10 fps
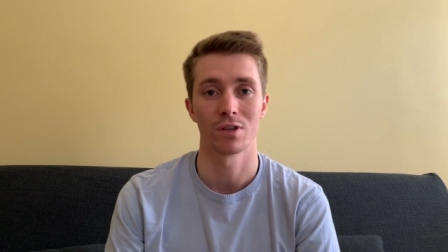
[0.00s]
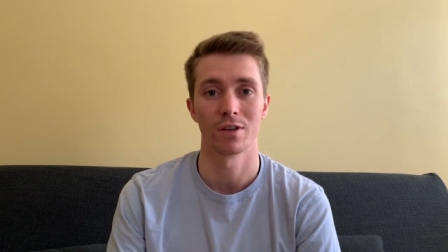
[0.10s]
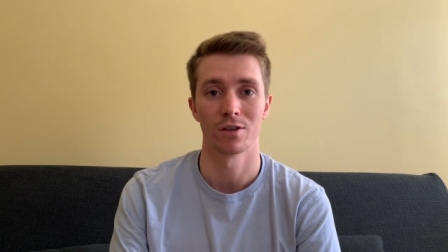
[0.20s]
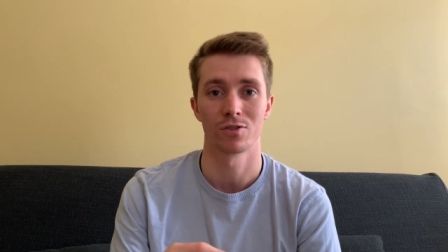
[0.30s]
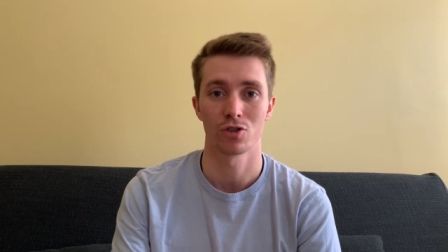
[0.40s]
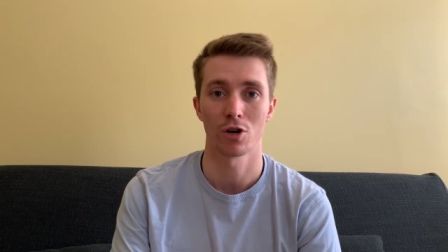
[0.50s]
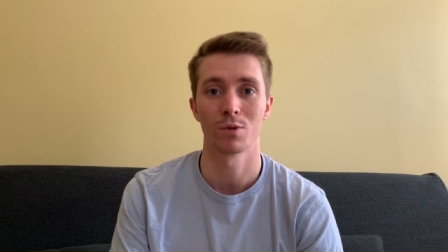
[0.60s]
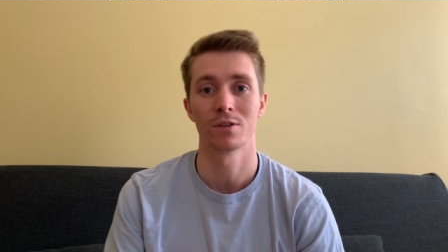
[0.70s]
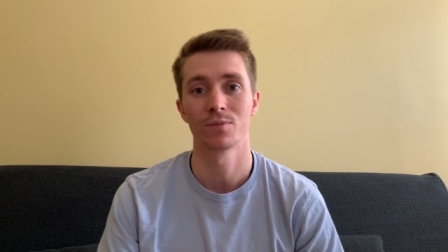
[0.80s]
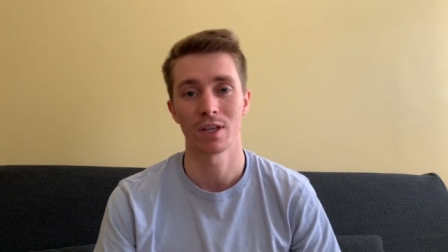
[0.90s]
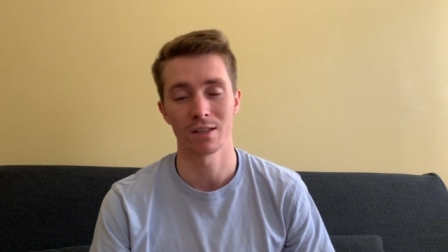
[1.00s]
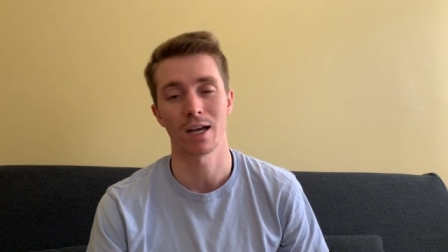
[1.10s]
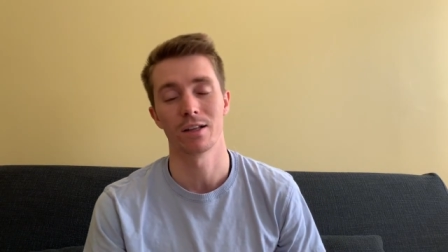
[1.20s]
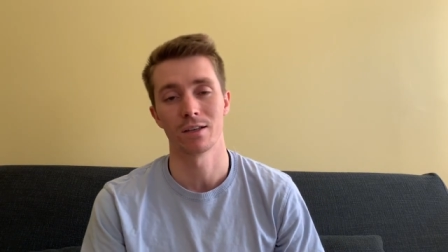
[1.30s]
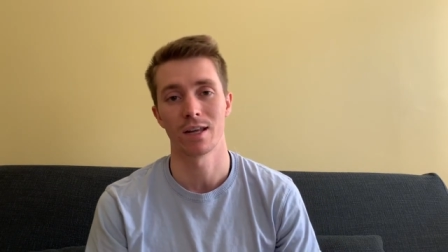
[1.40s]
There's German,
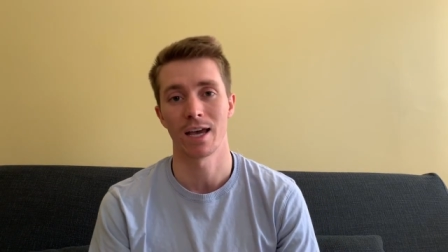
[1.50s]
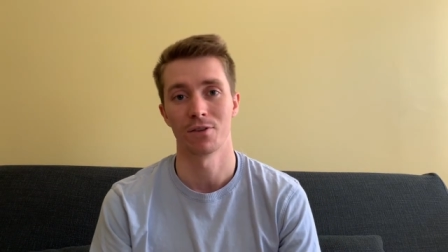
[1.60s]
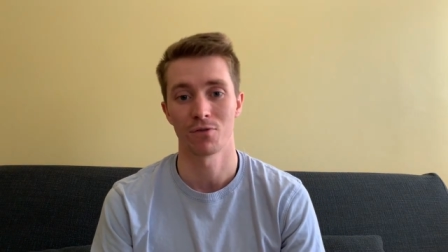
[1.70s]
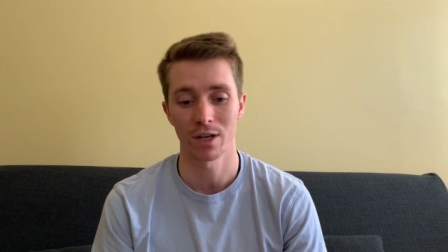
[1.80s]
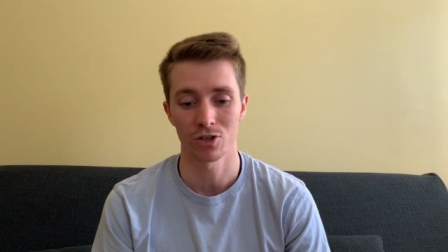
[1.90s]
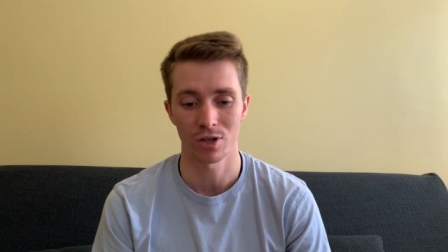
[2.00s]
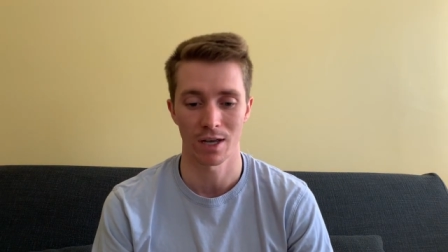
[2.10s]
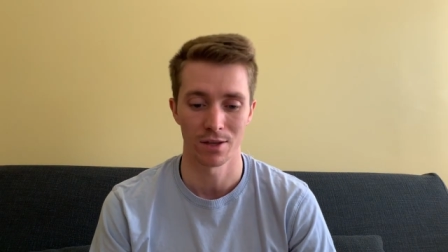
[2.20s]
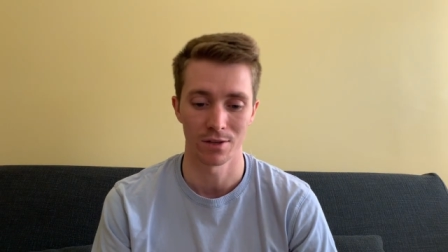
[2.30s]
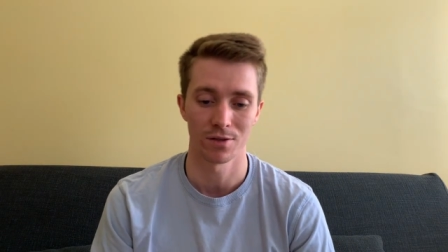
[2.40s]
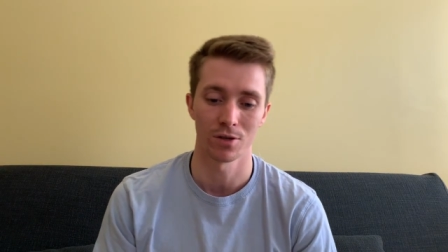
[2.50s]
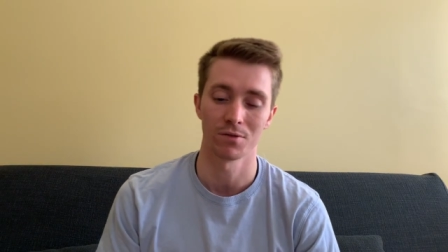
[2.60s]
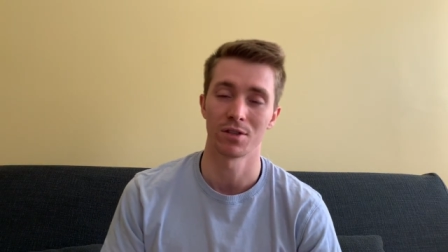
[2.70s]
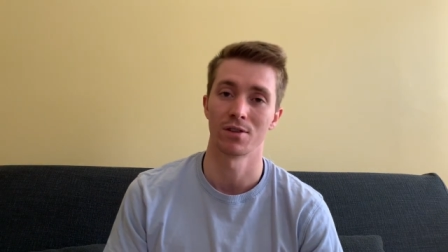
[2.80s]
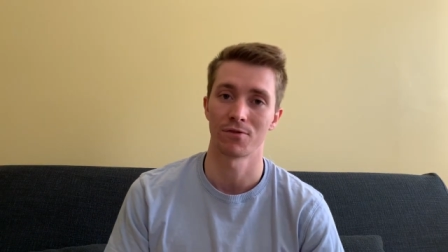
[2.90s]
Italian, and French, and this is
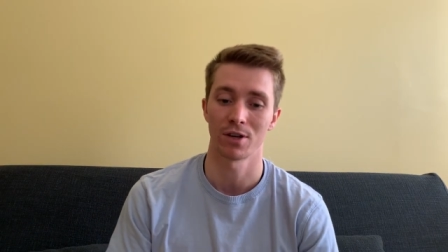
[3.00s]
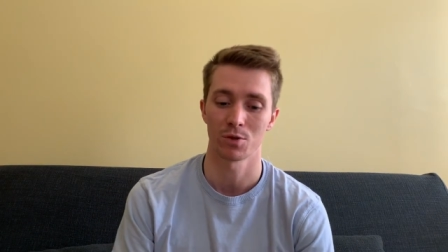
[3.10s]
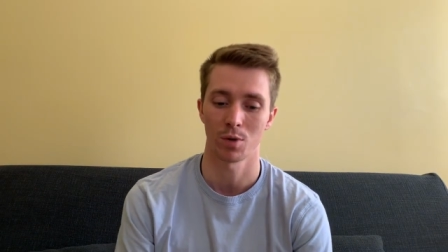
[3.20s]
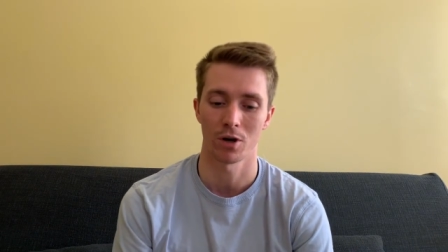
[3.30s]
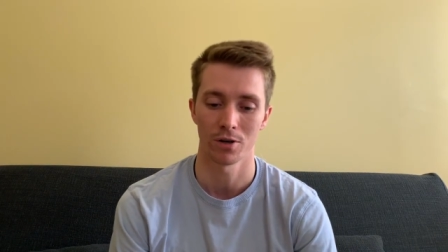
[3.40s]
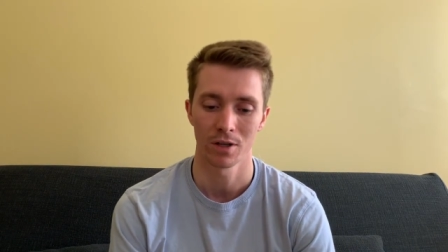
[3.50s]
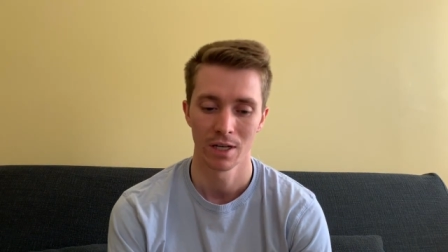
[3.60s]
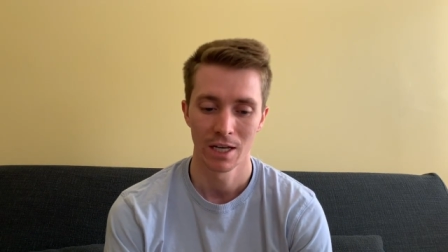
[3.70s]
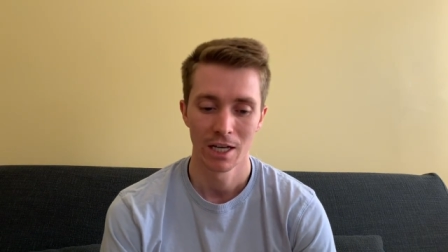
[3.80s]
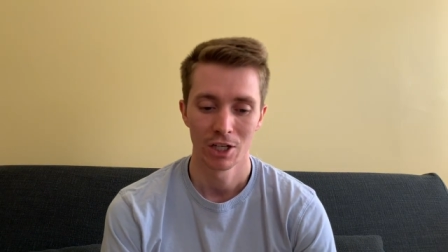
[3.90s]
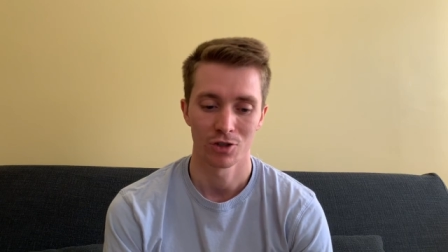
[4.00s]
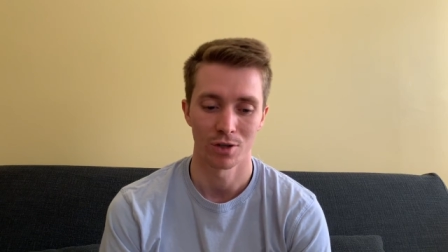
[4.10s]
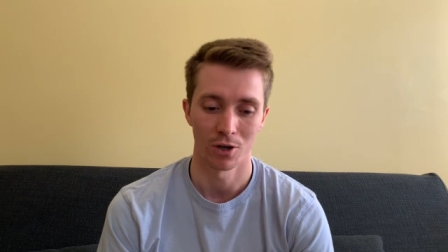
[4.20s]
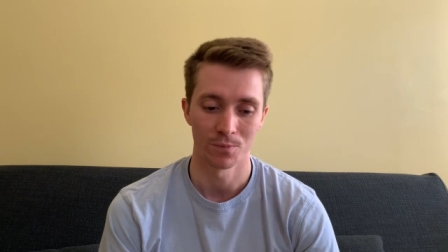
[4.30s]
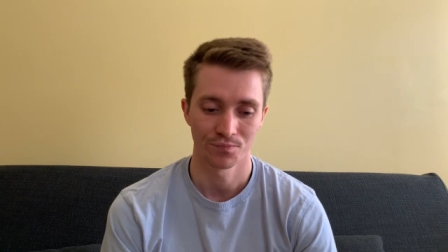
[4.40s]
obviously in the French part.
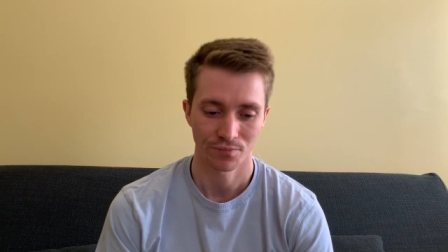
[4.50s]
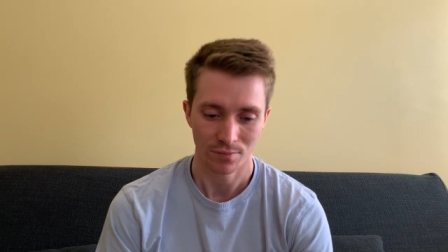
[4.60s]
So,